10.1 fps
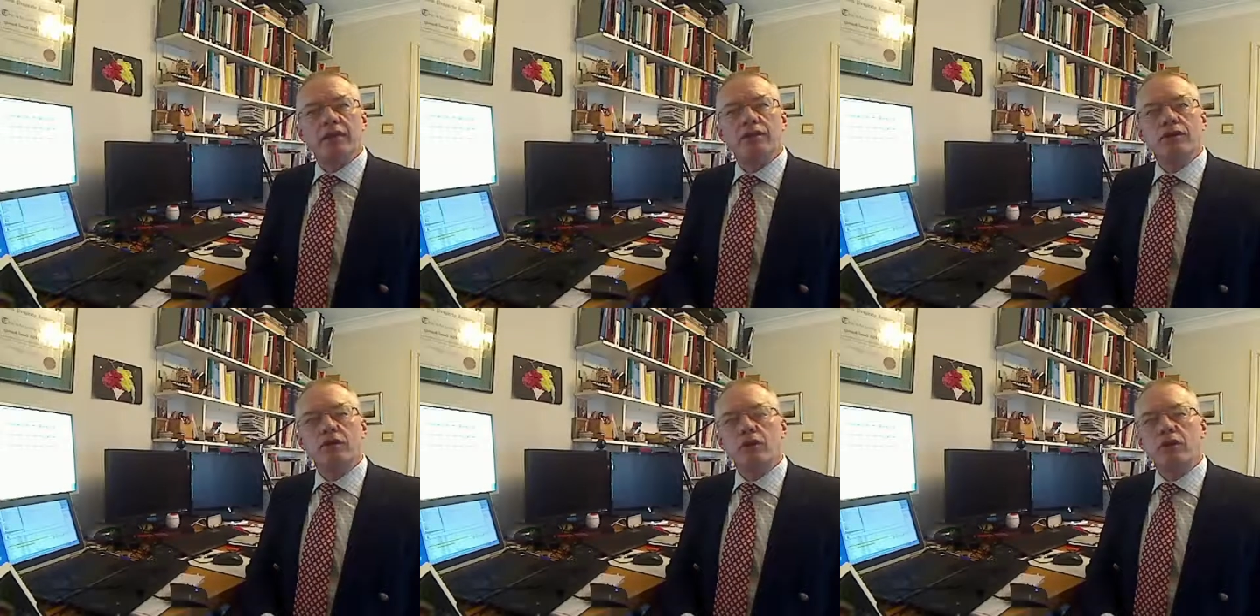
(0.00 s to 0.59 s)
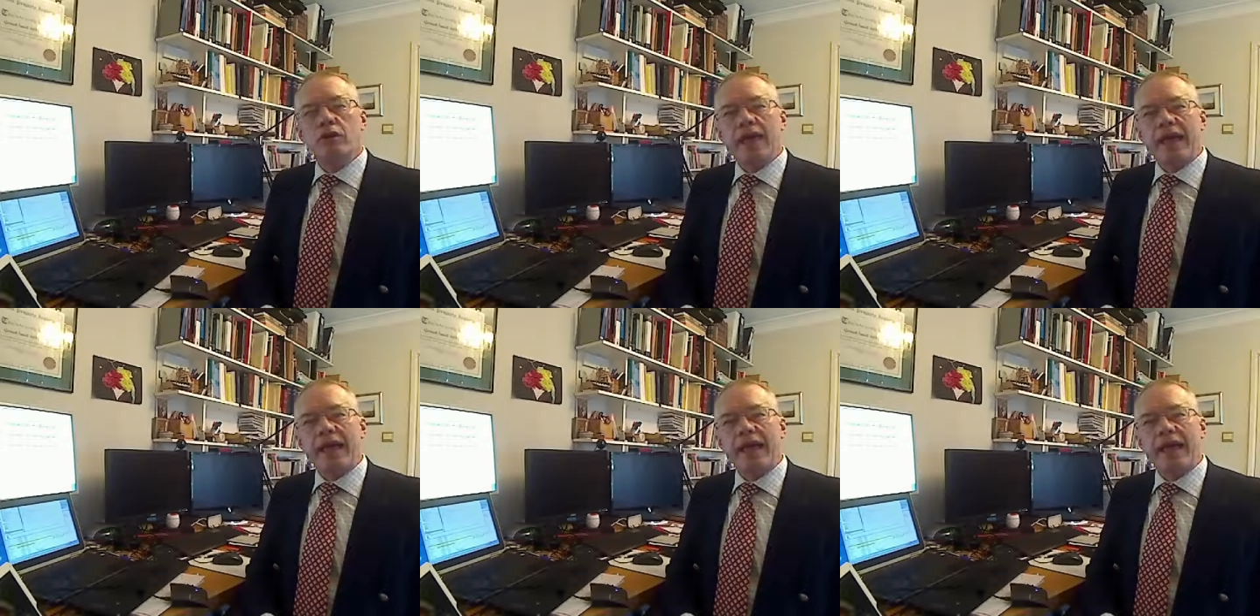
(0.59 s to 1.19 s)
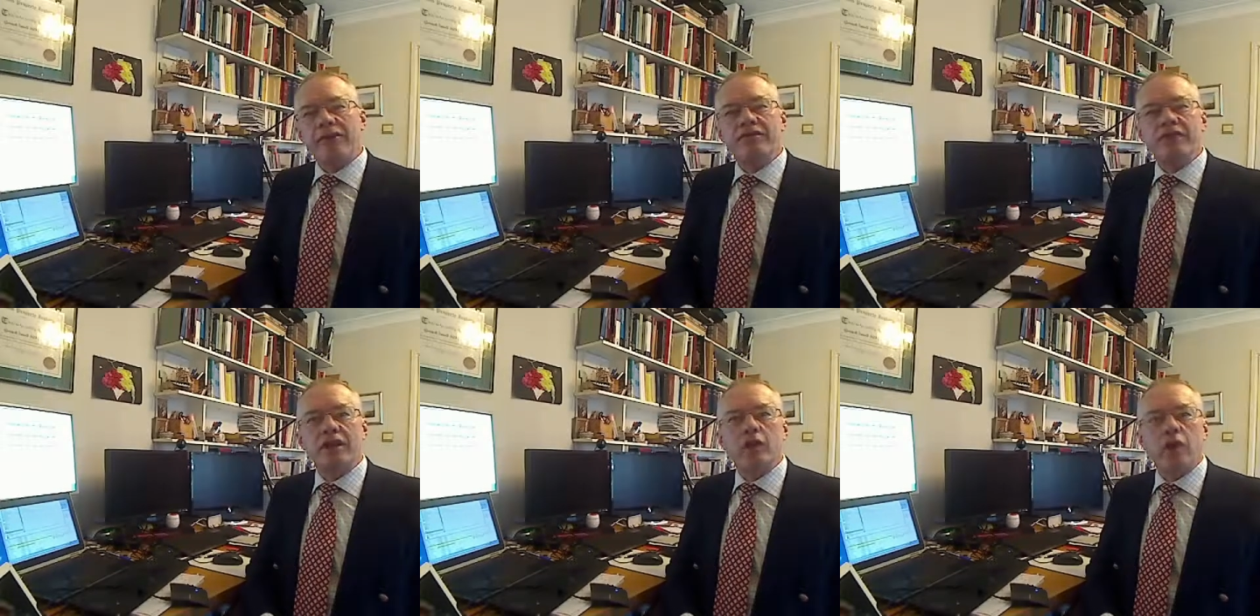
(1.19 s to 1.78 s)
do they have
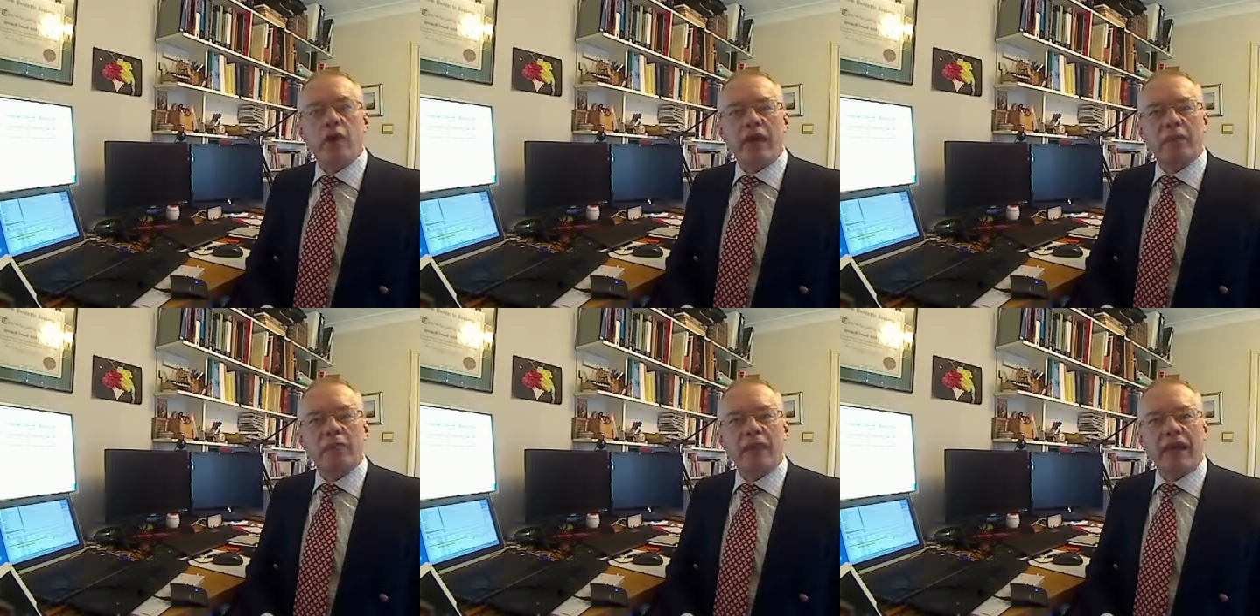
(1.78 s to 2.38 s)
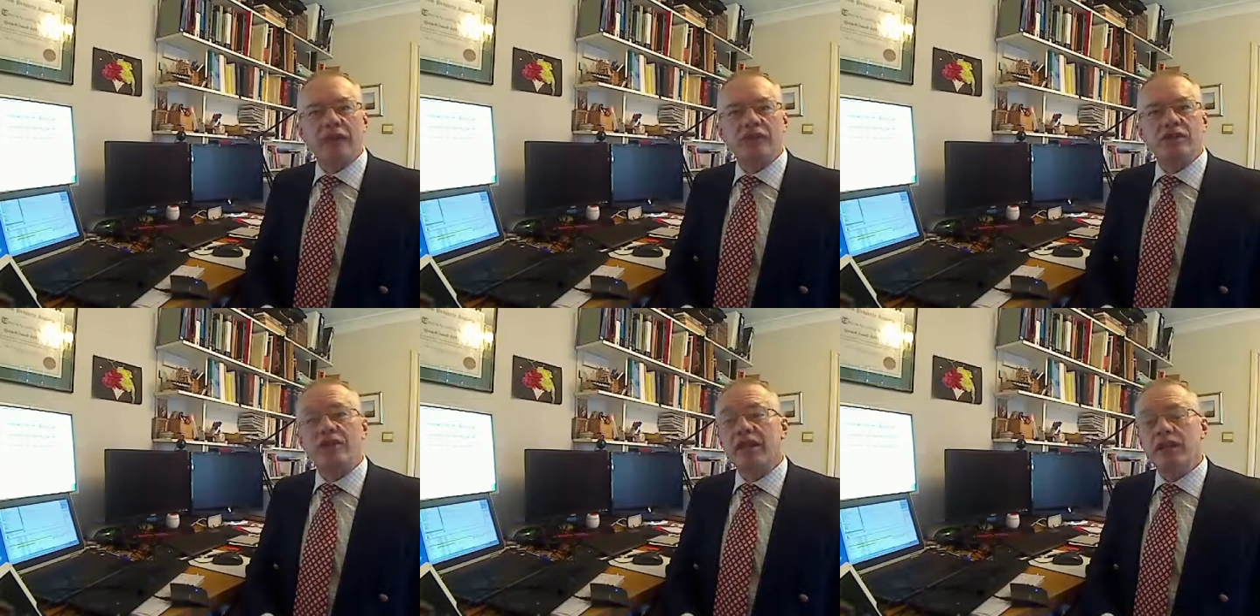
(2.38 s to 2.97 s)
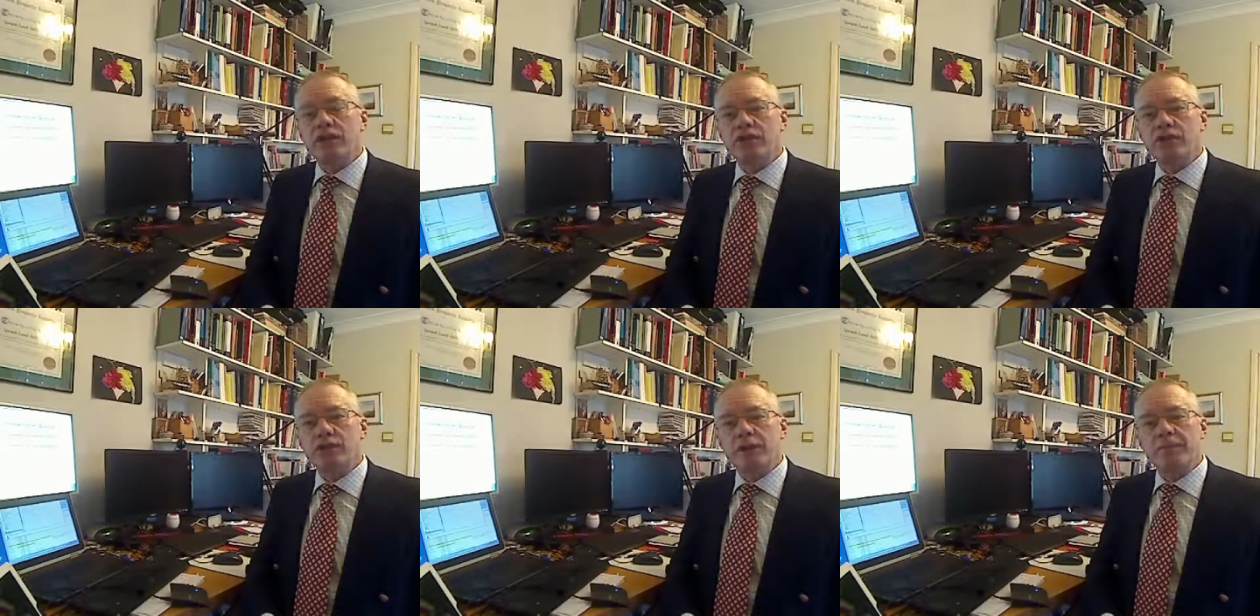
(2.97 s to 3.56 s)
the right balance of
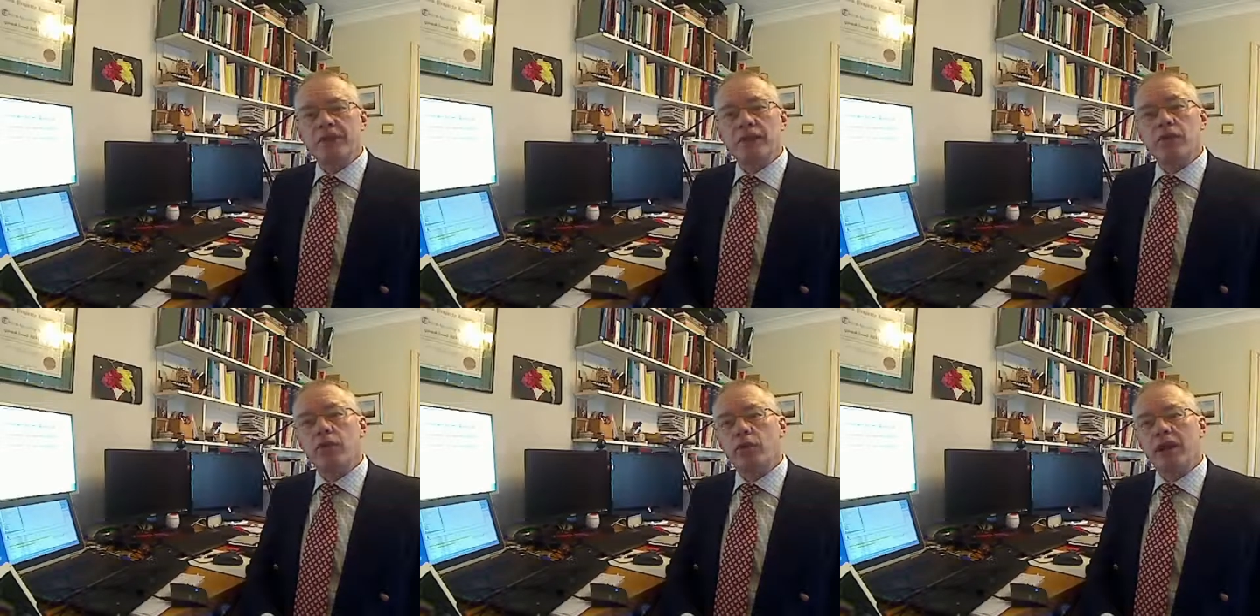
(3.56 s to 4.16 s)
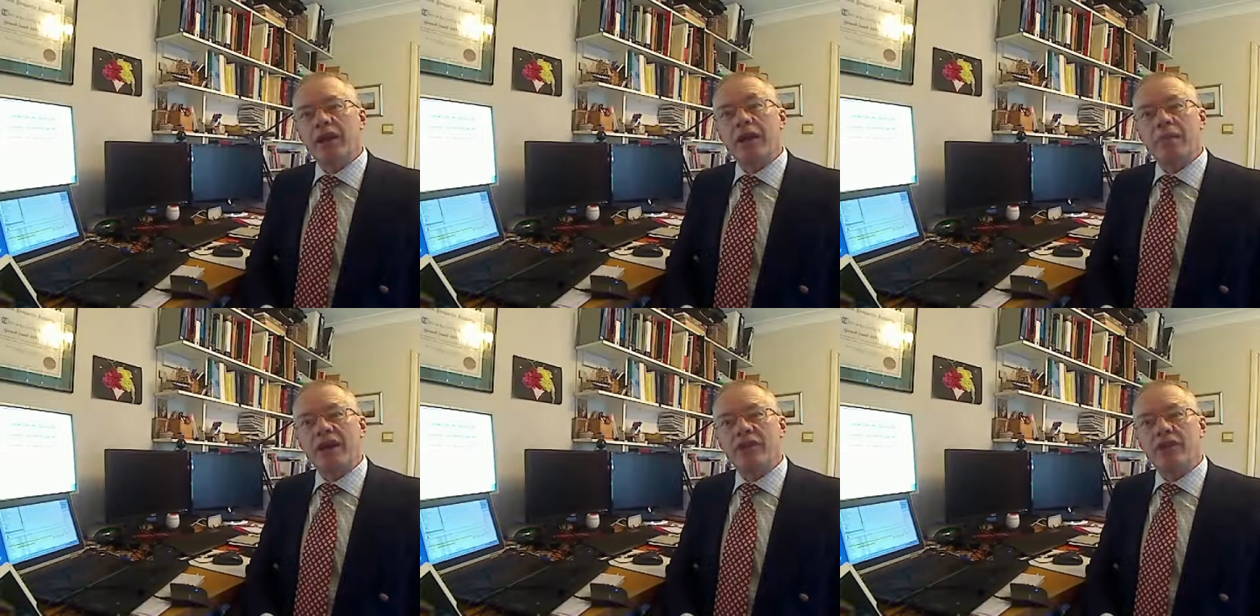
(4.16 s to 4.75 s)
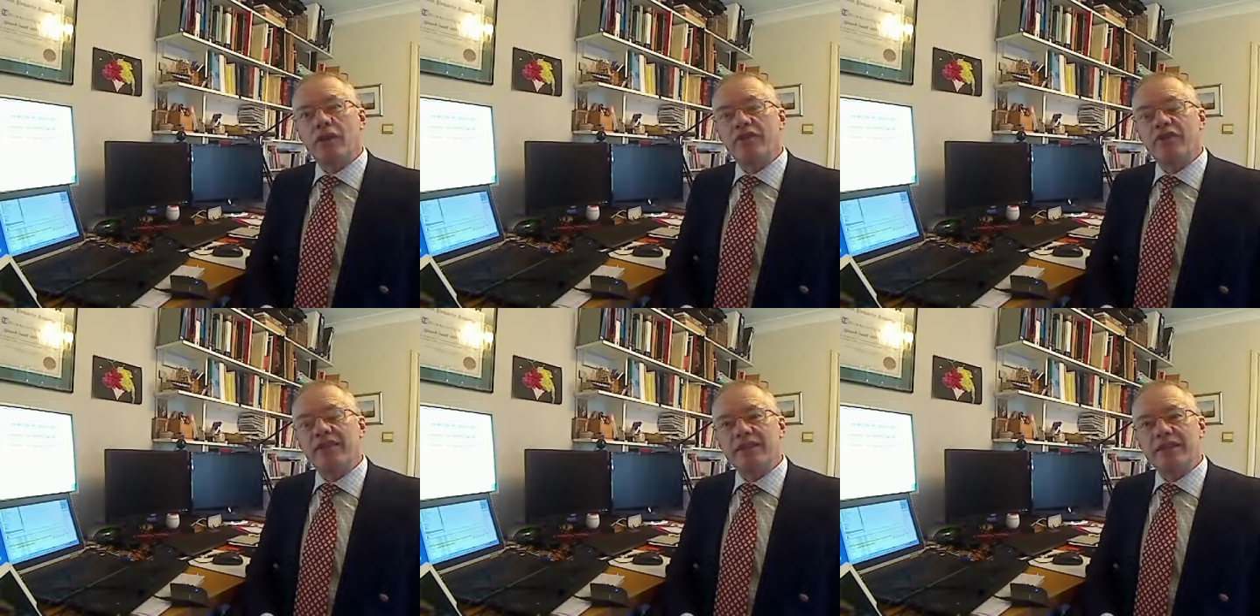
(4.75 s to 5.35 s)
inclusion, the right amount of
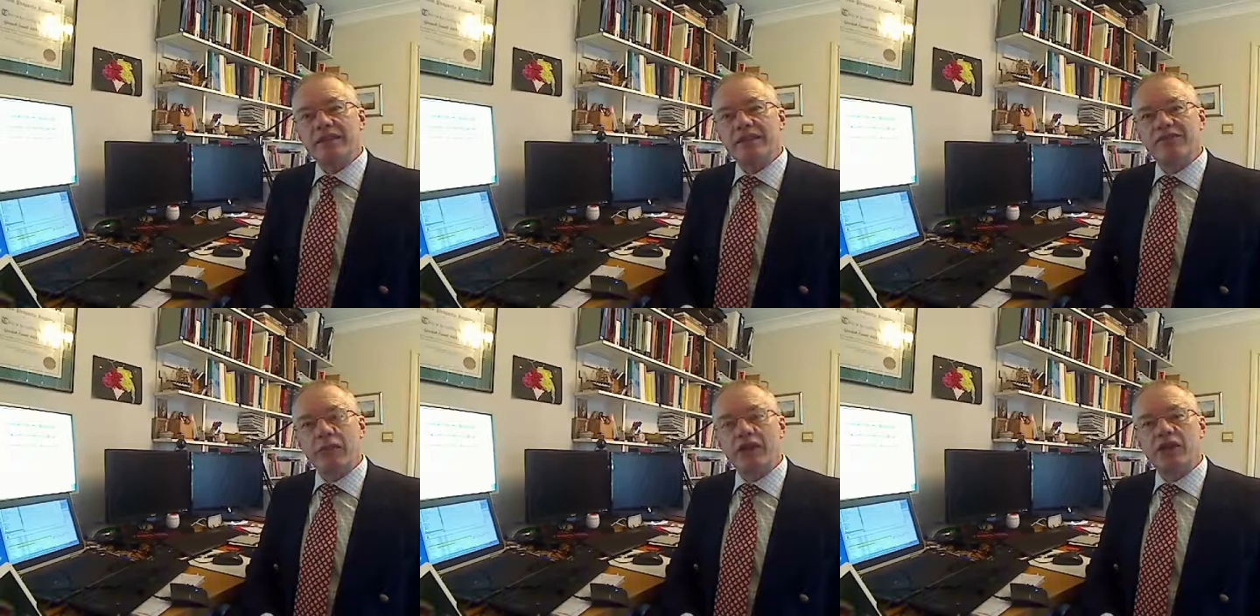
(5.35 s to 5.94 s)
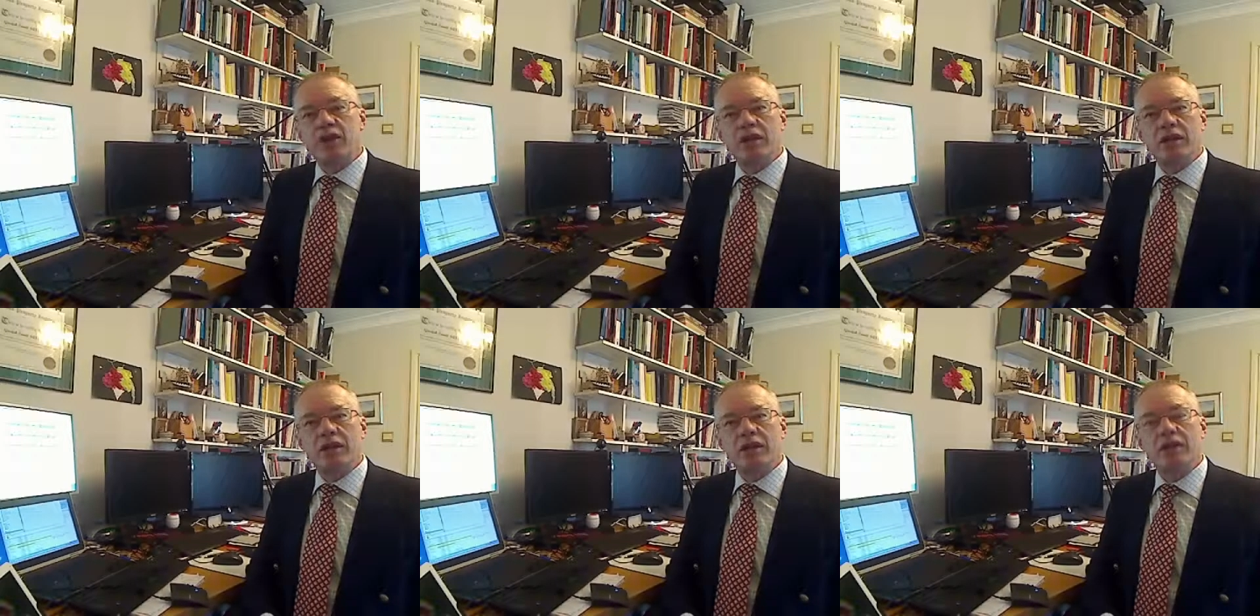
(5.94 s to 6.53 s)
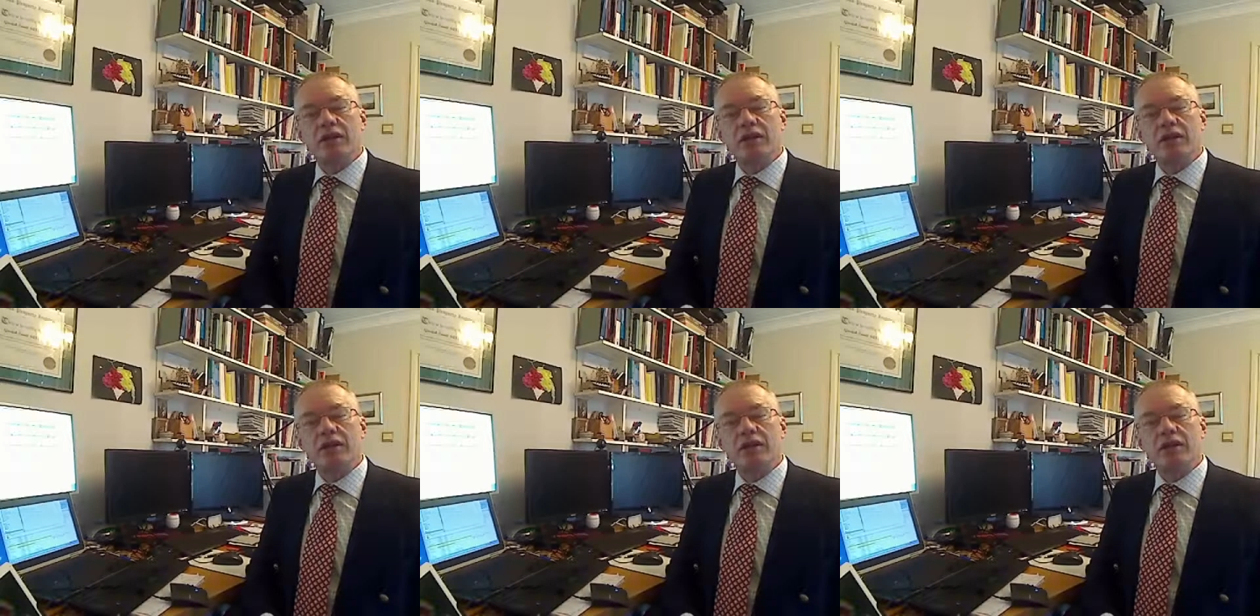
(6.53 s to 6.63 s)
information and